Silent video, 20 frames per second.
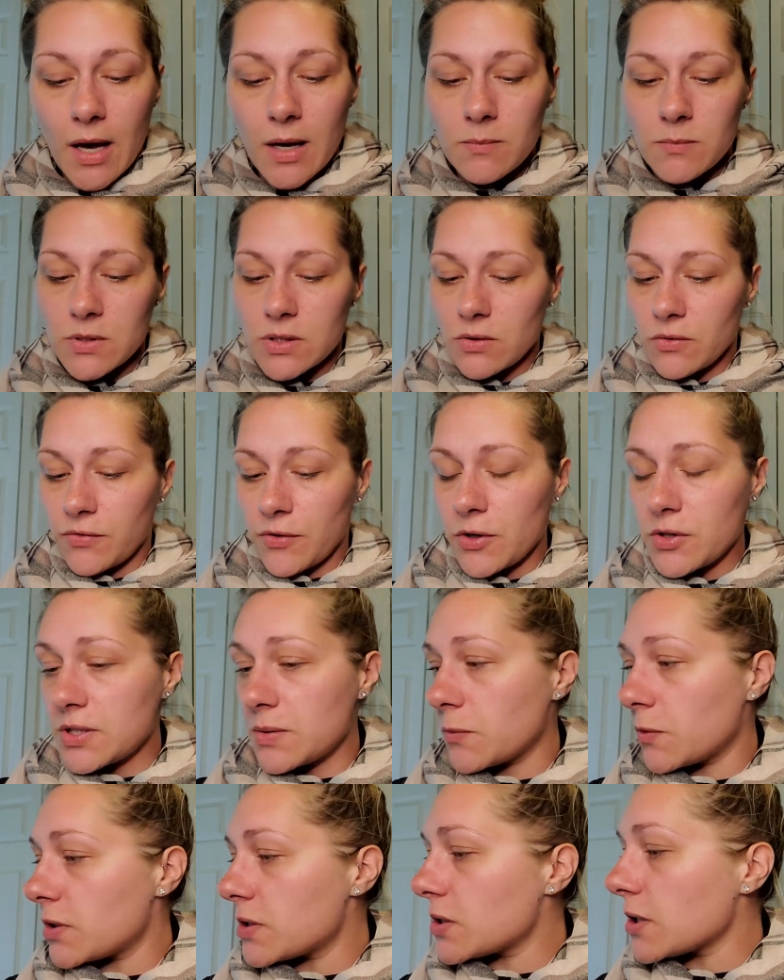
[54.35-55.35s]
So first I'm
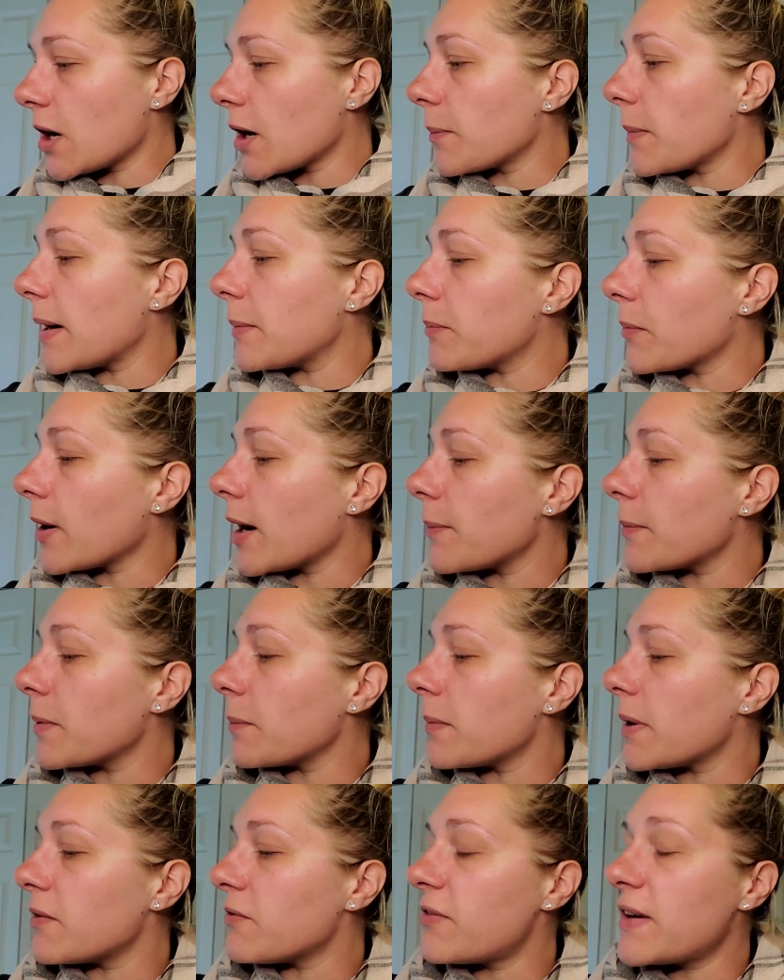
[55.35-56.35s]
going to start by priming
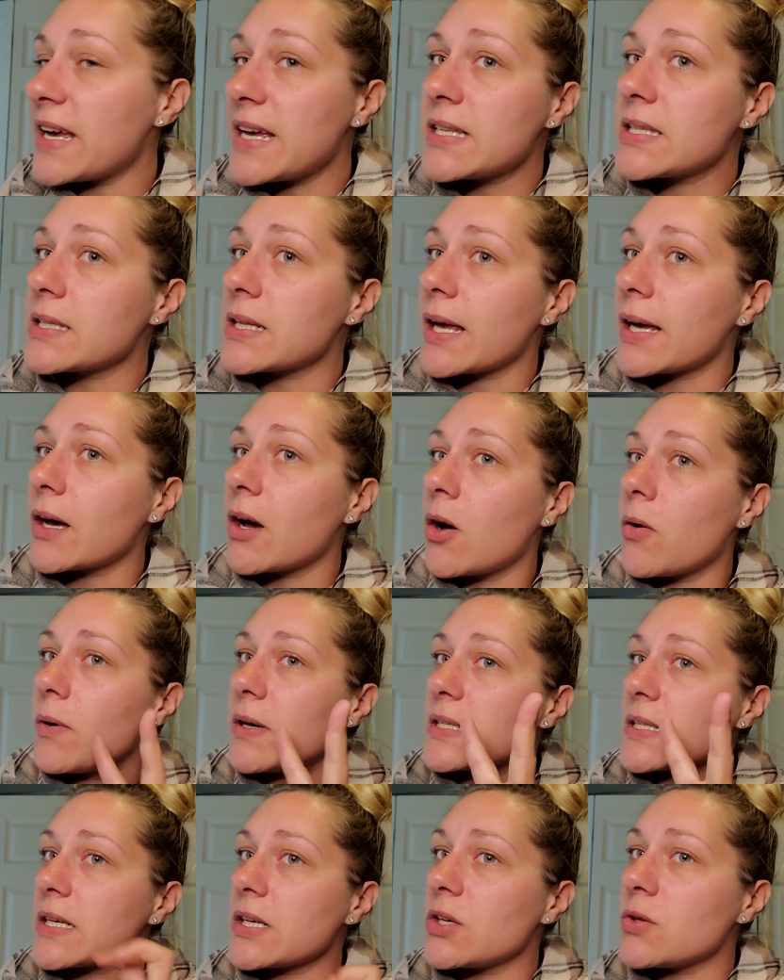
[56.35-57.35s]
my face. Like
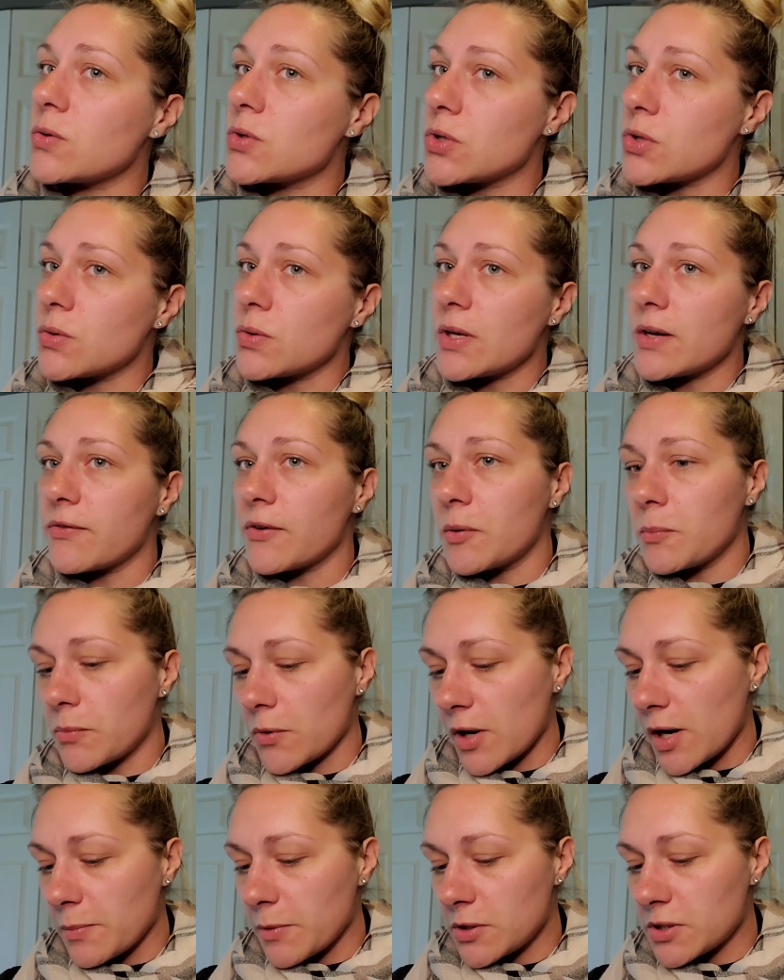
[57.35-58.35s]
always, I use two different
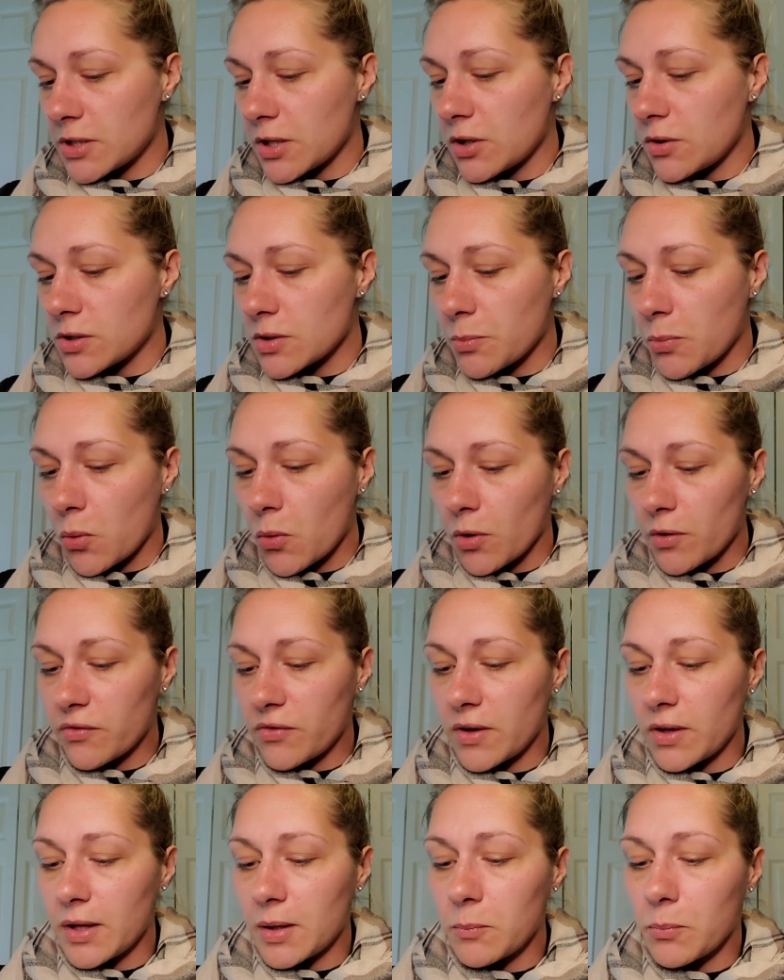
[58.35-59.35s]
primers. I use a pore
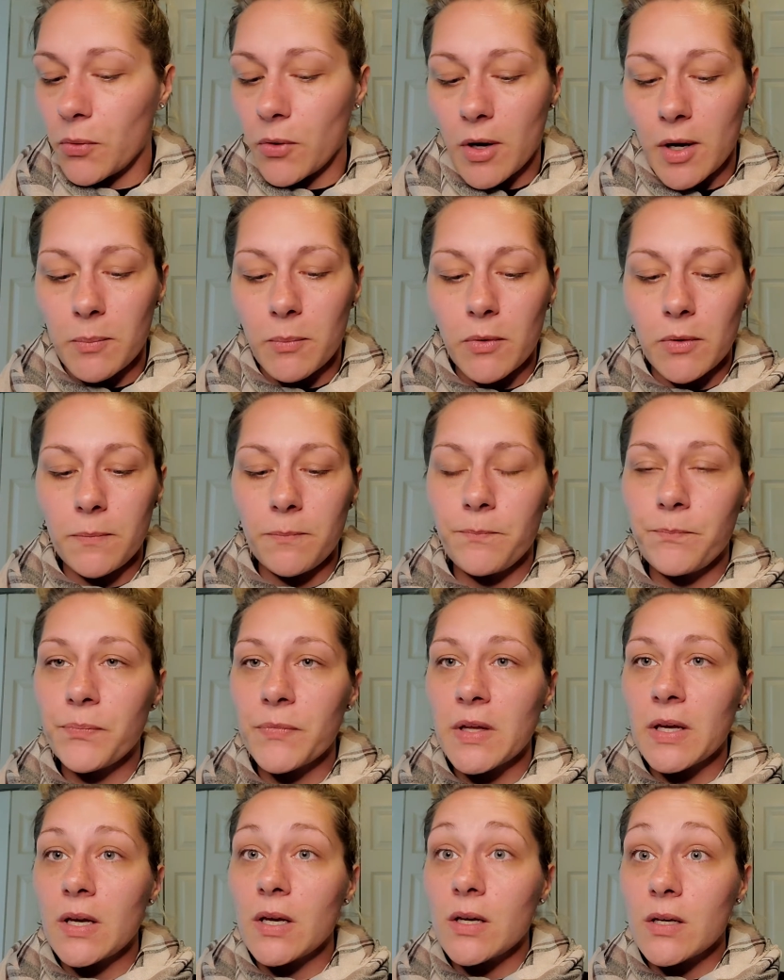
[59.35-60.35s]
filling primer
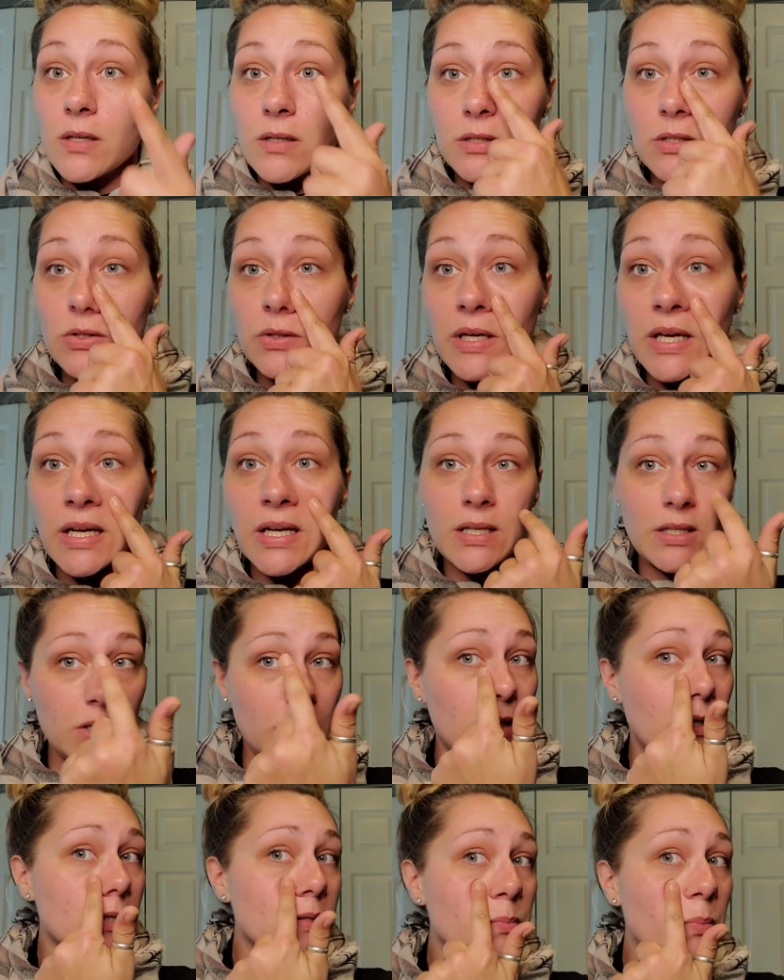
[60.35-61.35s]
to get into
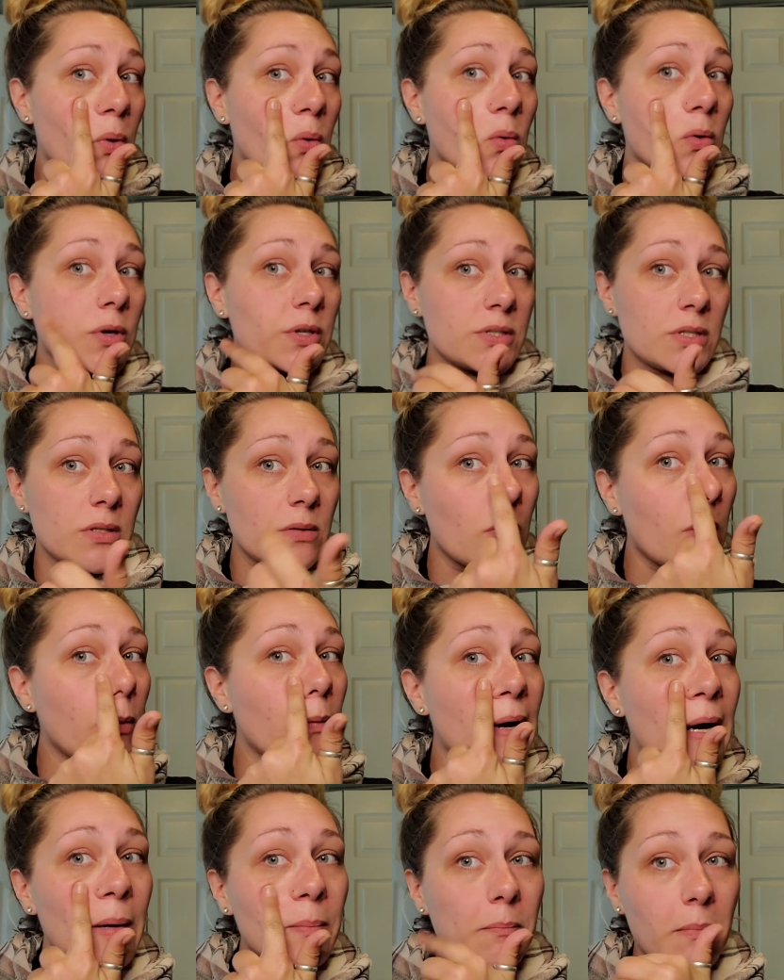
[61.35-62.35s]
these pores
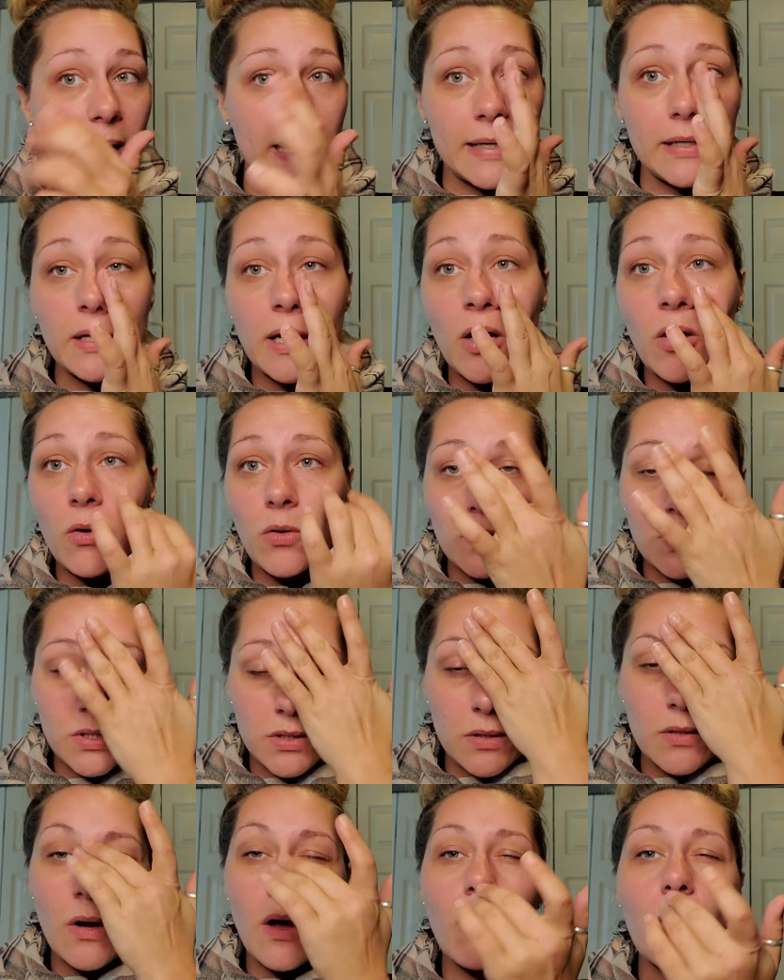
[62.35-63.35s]
around my nose,
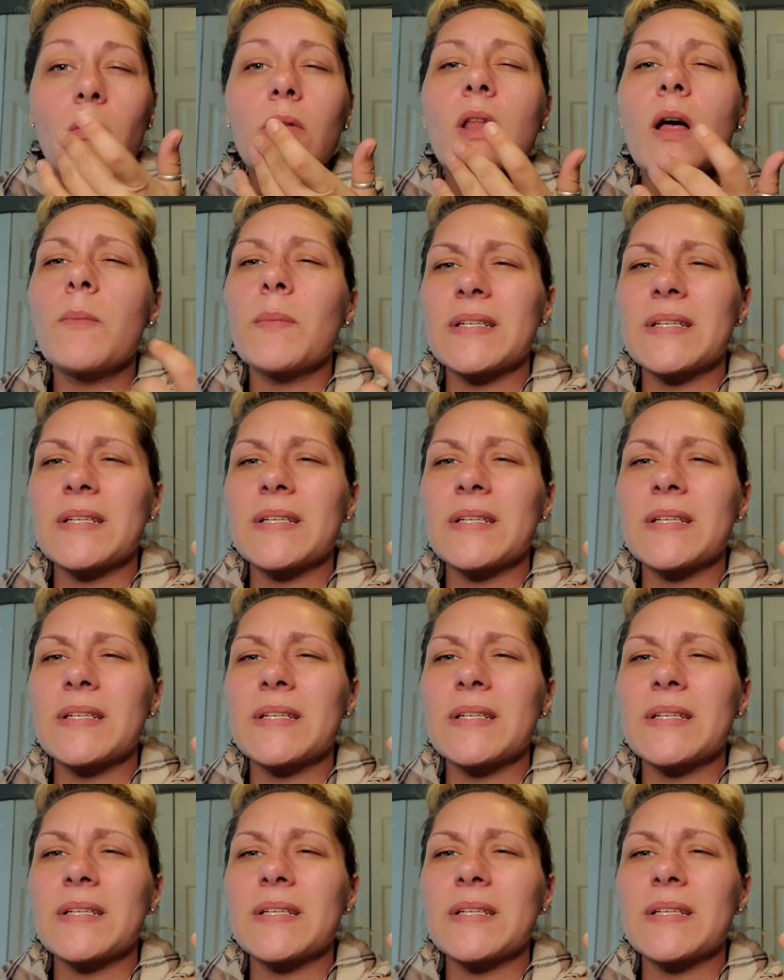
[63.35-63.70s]
along my